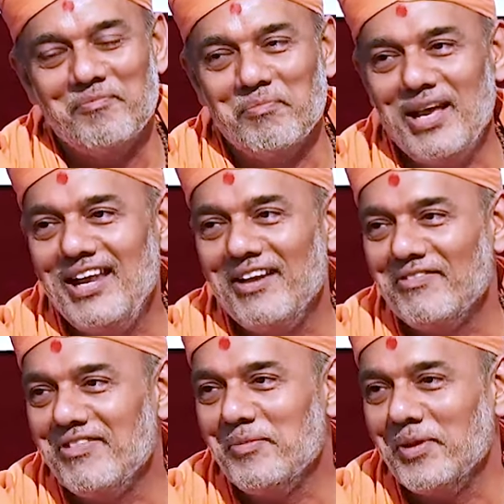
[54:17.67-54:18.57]
male
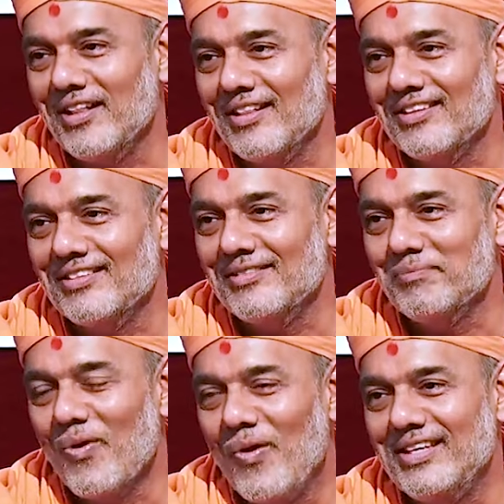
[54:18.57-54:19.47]
and female
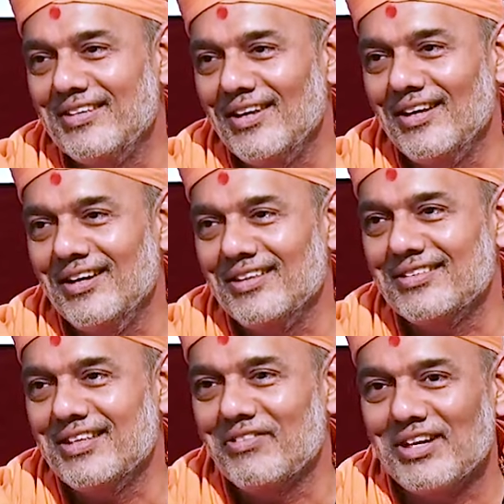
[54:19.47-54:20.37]
boys and
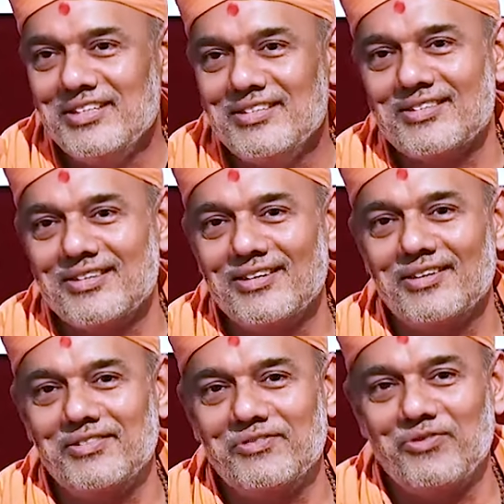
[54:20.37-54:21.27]
girls they have
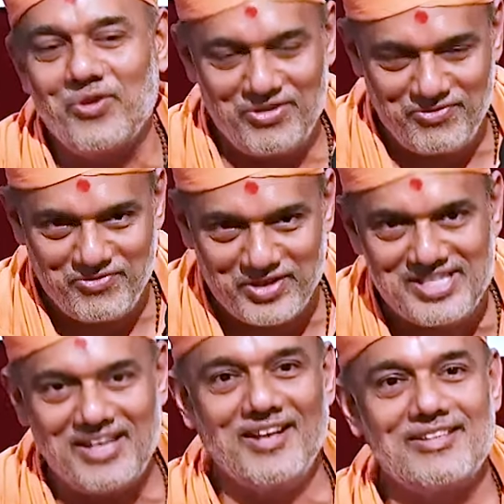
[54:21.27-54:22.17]
registered for
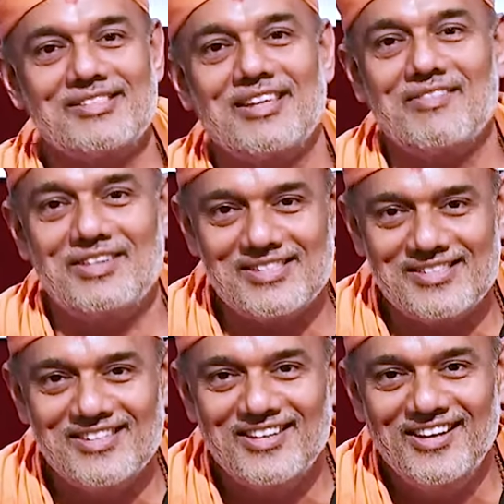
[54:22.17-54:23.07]
physical service
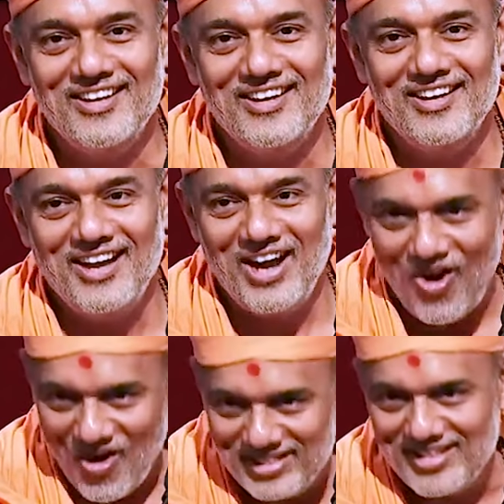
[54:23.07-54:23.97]

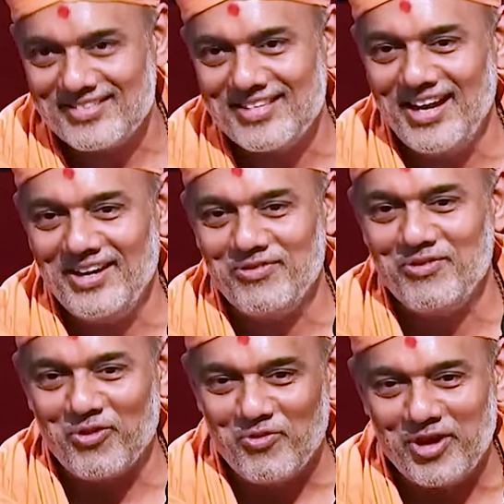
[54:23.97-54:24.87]
on the site
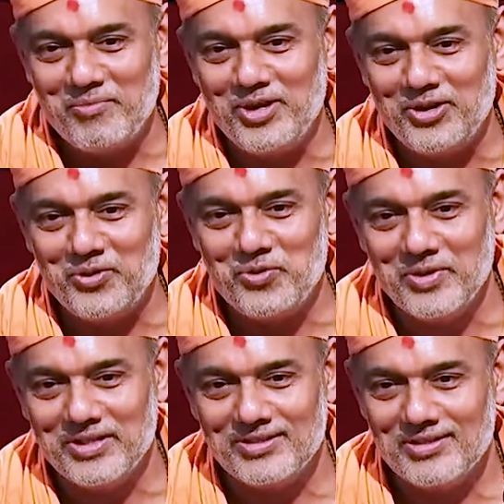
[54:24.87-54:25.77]
for one month two
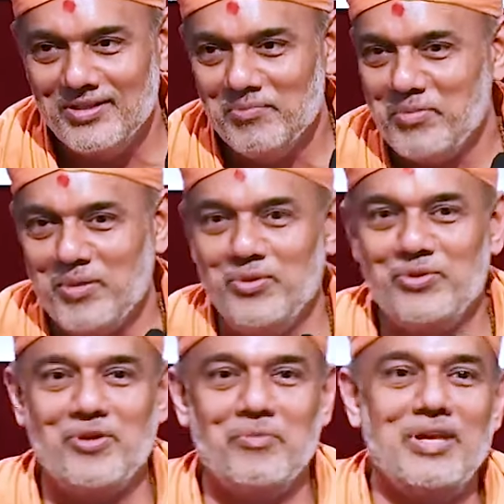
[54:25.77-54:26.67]
months
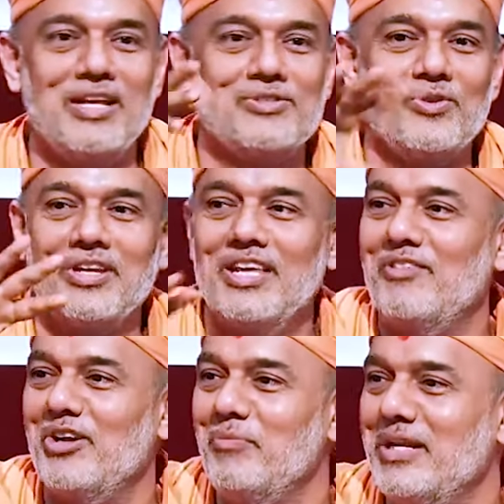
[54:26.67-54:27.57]
Pramukh Swami has not
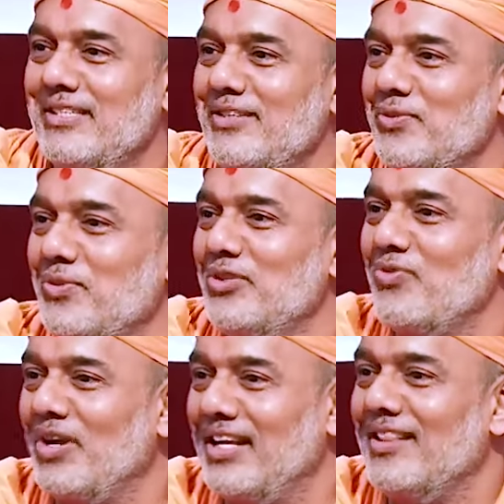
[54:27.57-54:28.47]
given a message to this
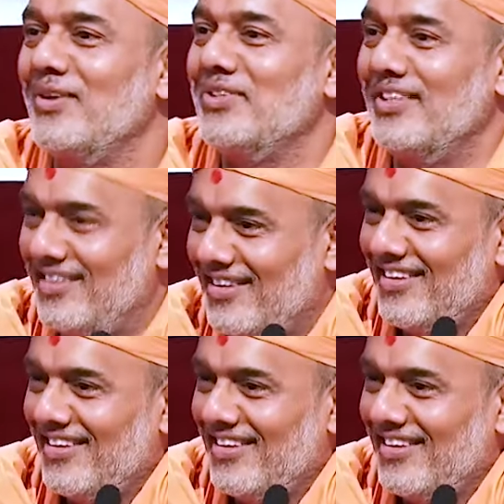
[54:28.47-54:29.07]
40,000.